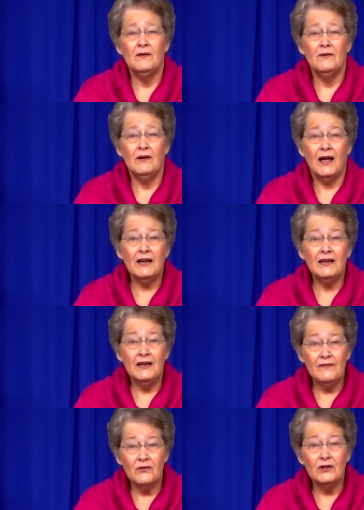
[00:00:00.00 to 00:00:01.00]
Well, I could
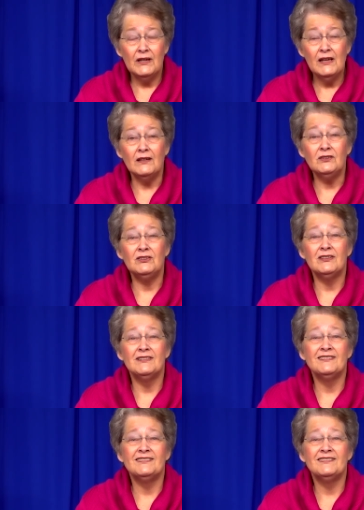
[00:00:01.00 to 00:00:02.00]
give her a list,
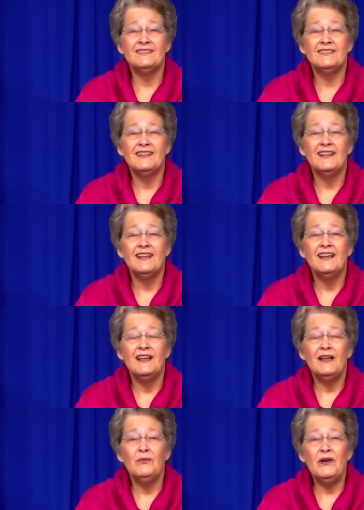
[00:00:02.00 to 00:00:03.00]

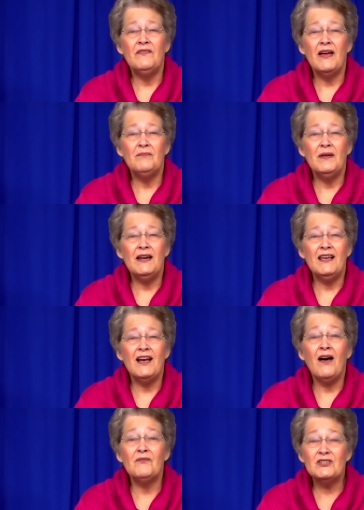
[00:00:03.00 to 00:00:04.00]
and we've had many
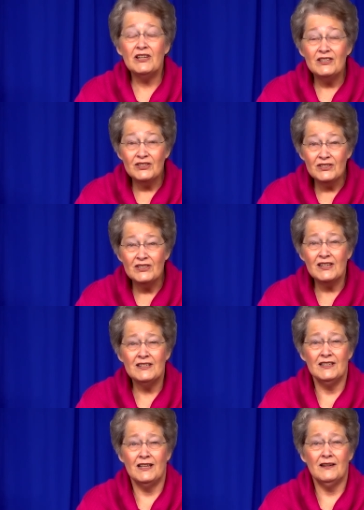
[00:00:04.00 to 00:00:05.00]
conversations
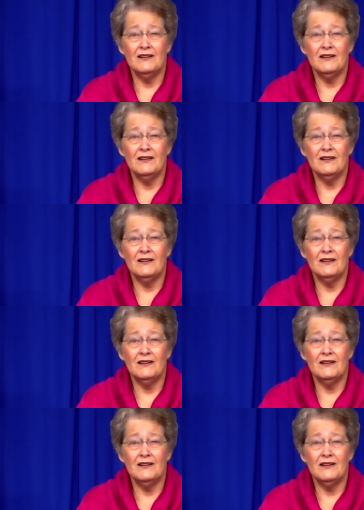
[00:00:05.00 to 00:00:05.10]
since then.